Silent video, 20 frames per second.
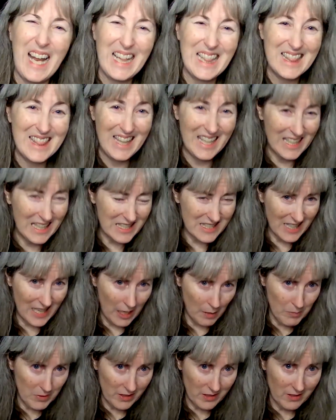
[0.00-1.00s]
I think it's
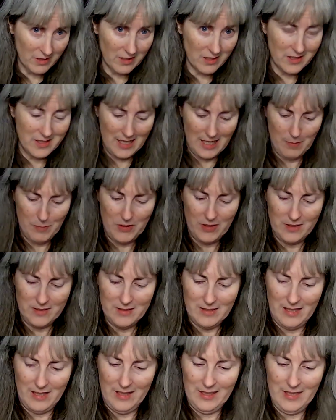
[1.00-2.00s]
Abracadabra.
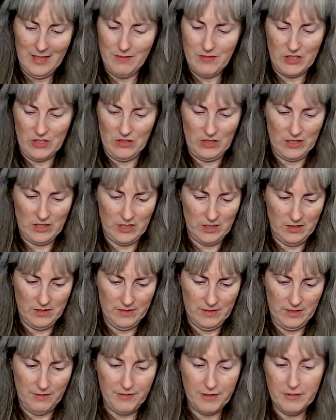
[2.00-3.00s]
I'd have to look.
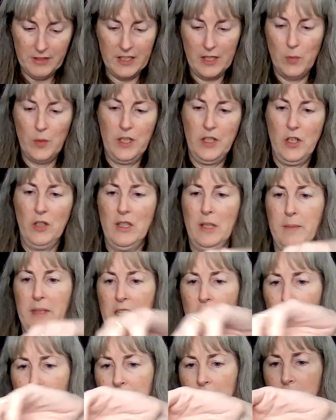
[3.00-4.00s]
If you really want to know, let
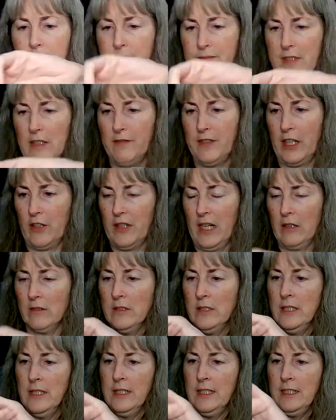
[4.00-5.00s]
me know, and I'll figure it
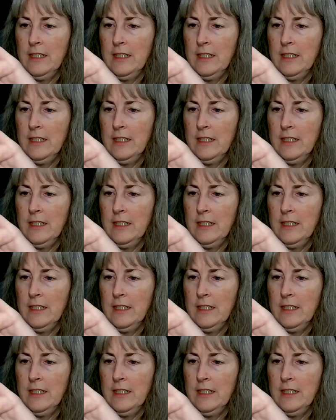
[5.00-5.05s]
out.